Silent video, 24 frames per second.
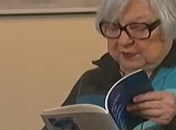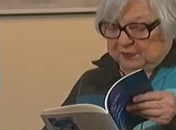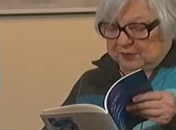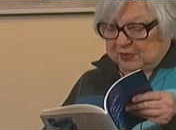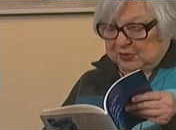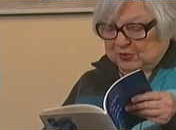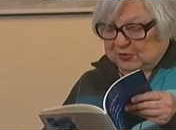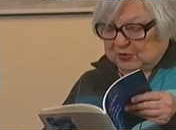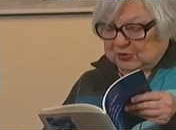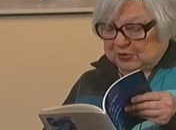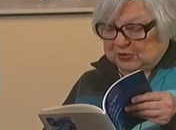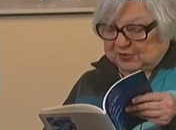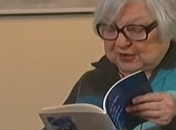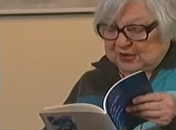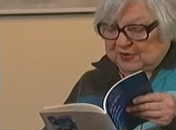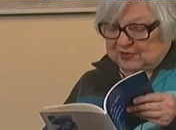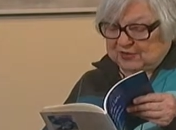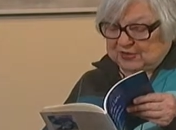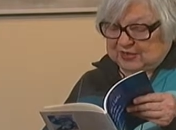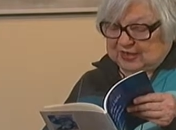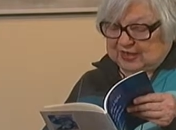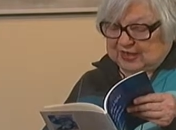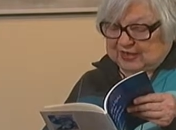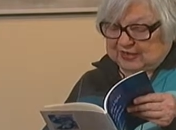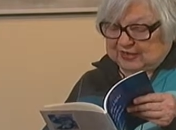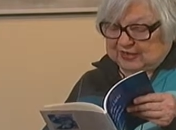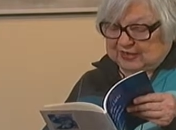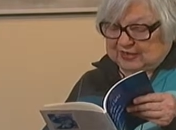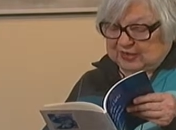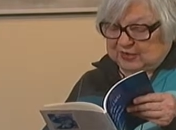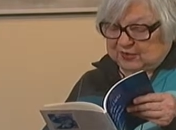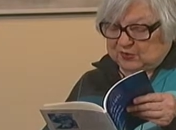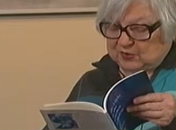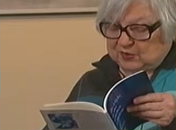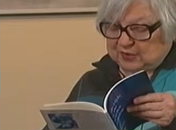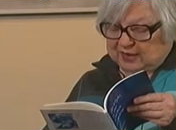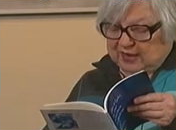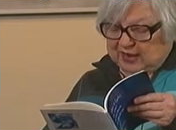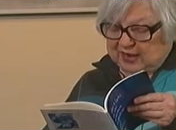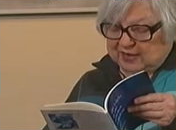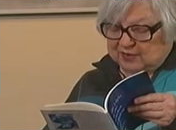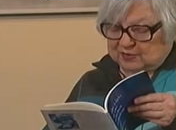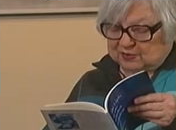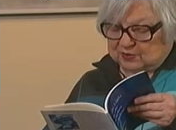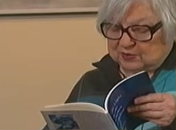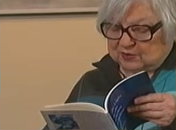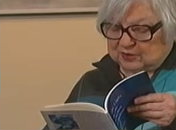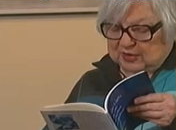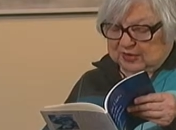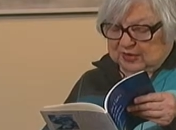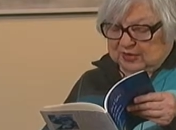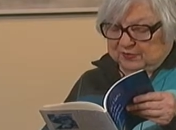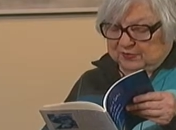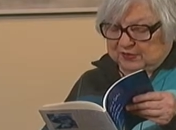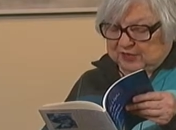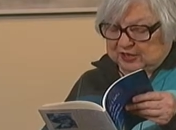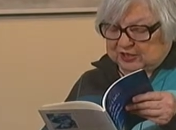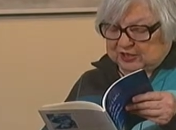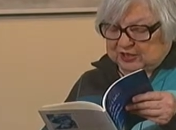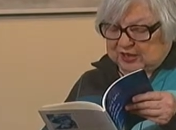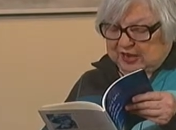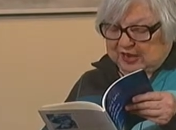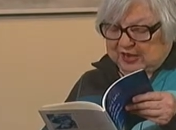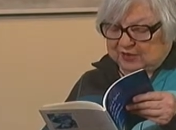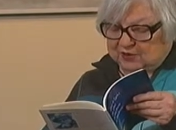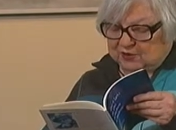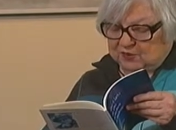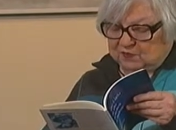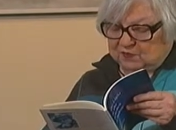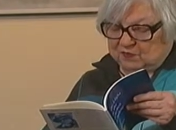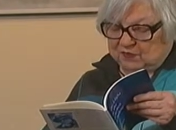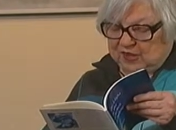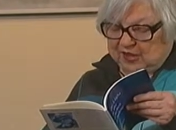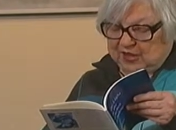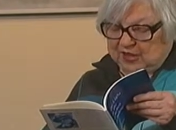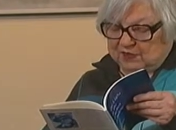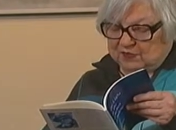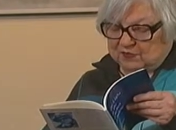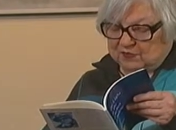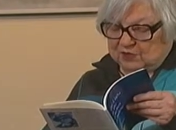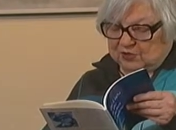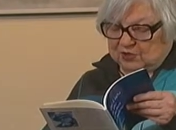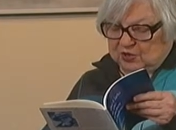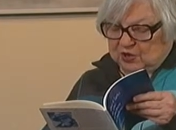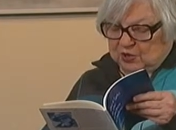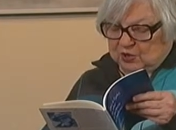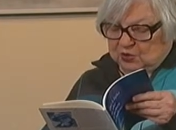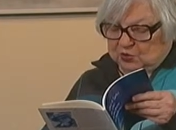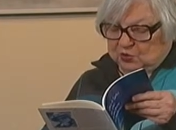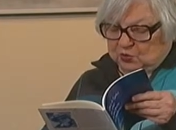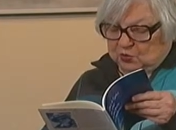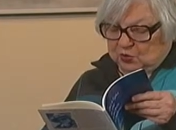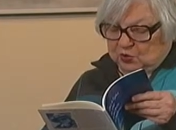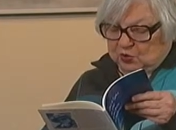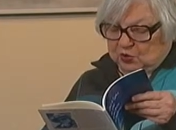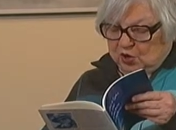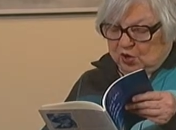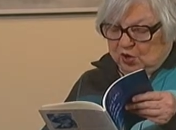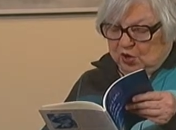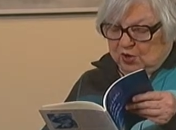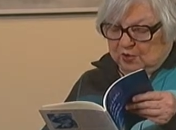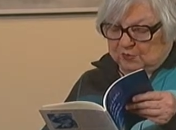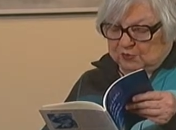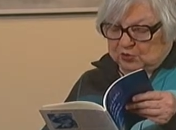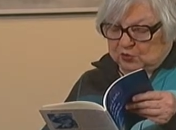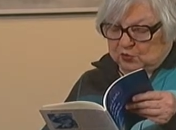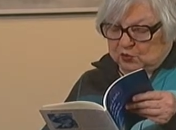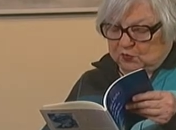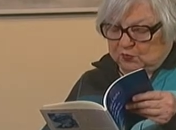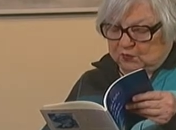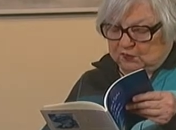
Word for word: under 78 electric candles that shine on five doorknobs, two